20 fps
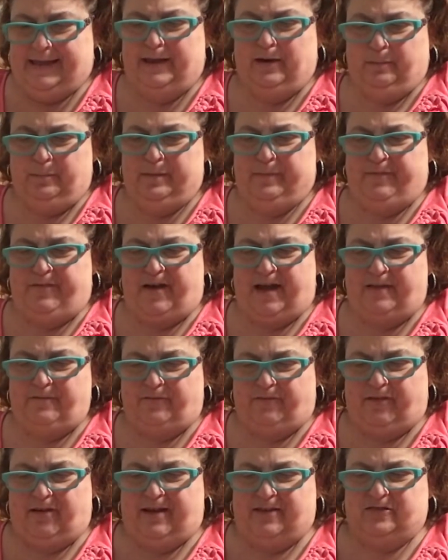It'll be
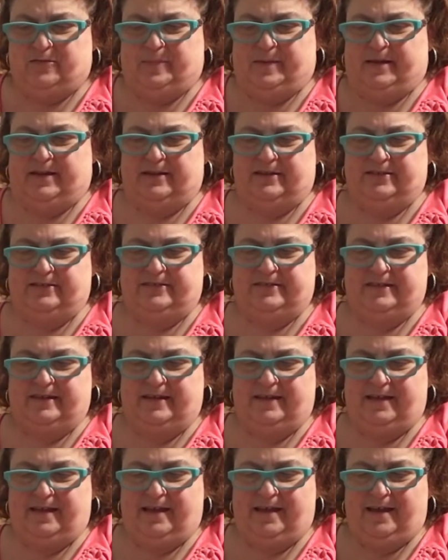fine for us
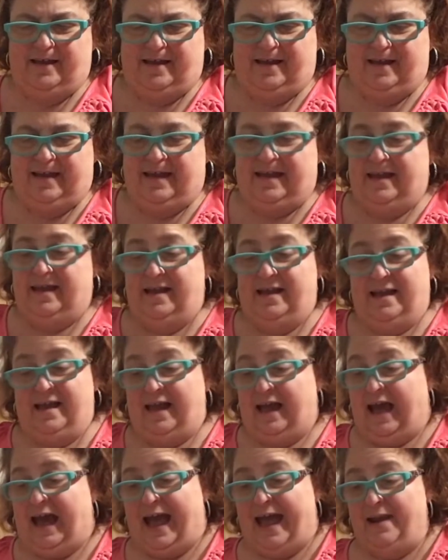because
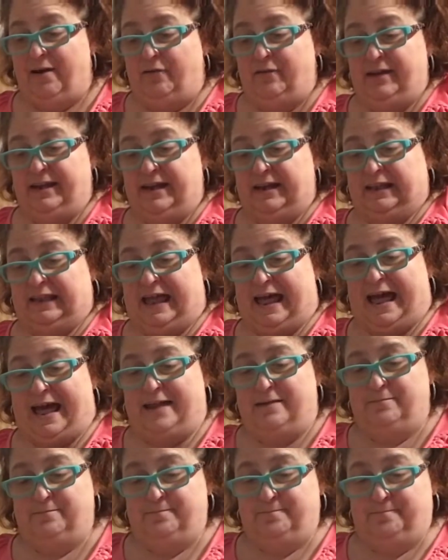I don't eat a
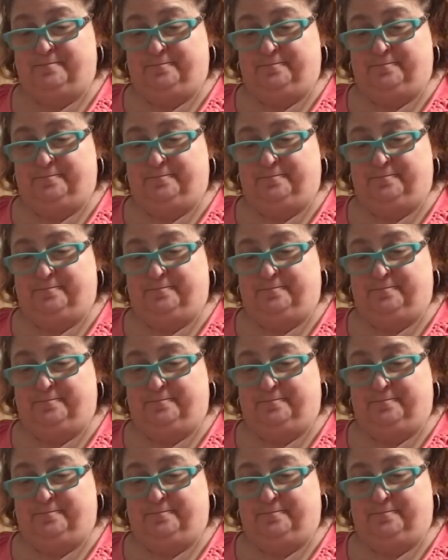lot.